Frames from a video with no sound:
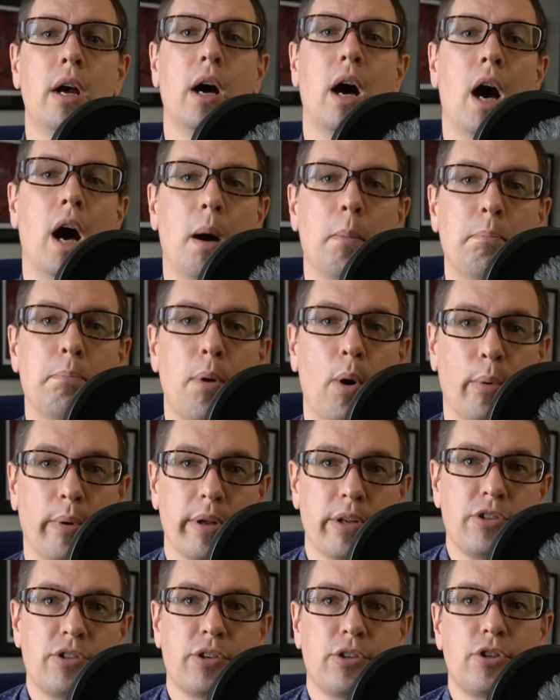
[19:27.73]

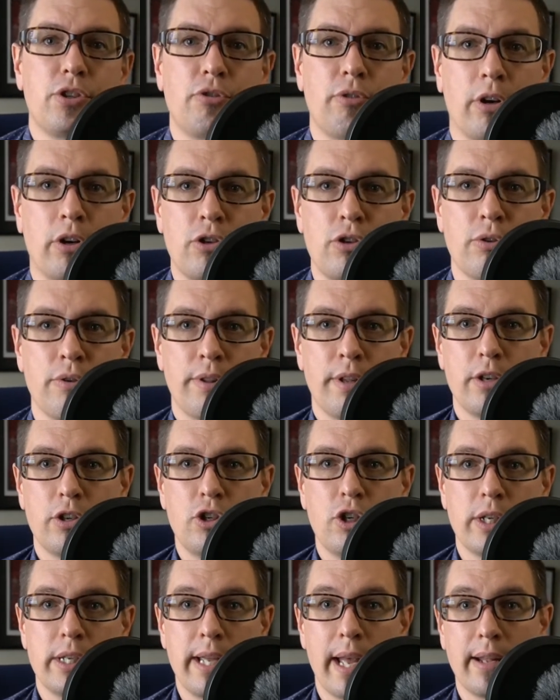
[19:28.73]
bonus structure that
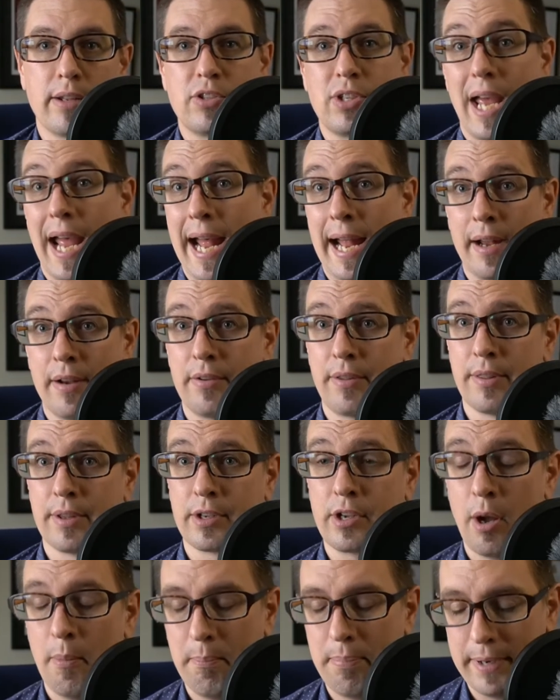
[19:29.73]
she gets at the
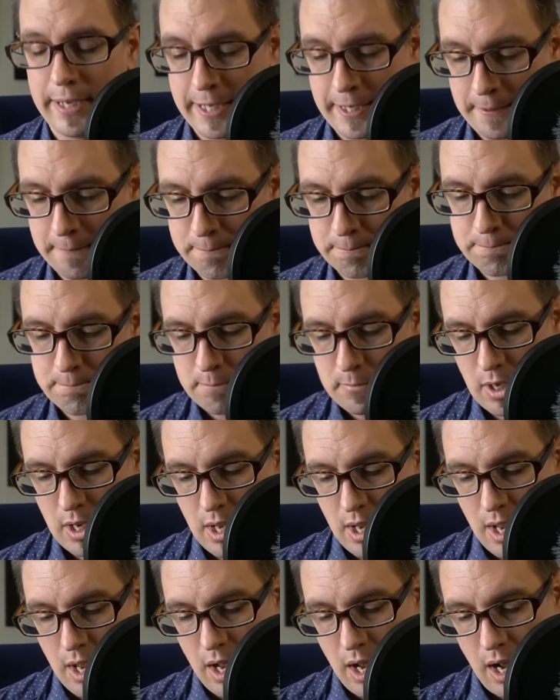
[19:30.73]
company.
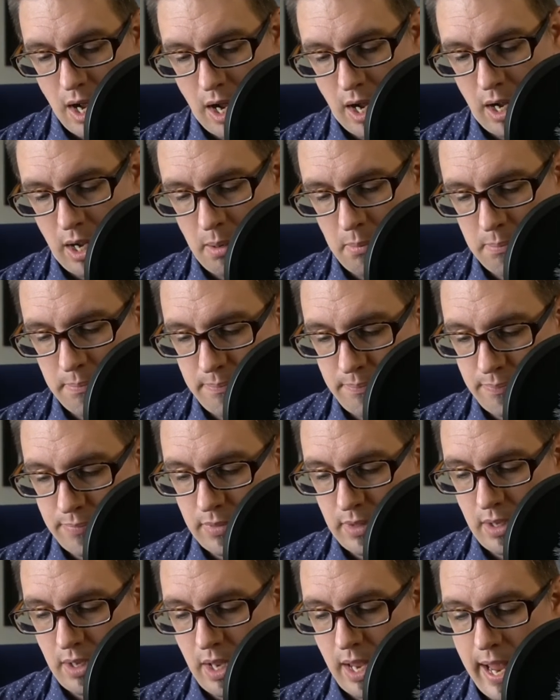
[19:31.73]

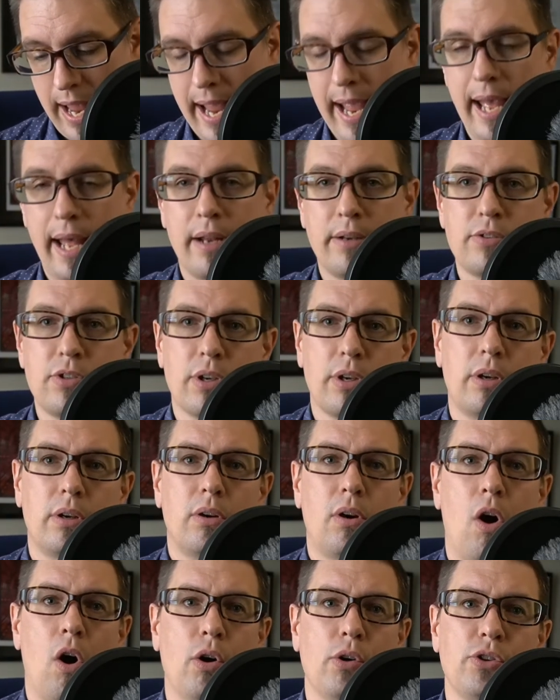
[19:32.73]
And
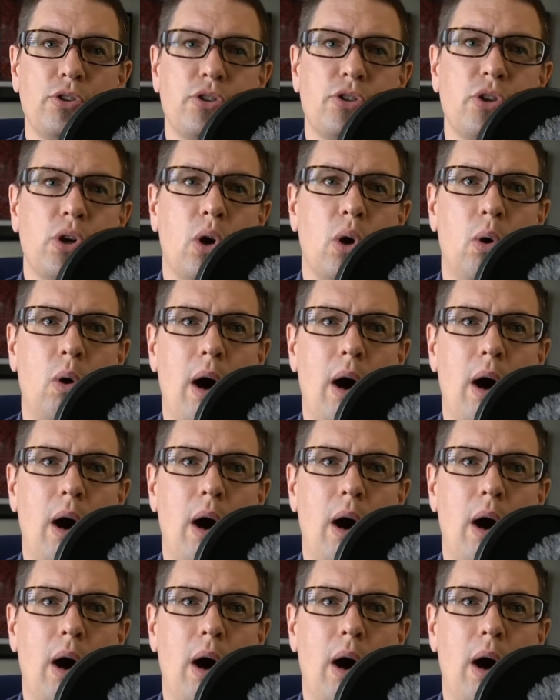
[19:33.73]
also,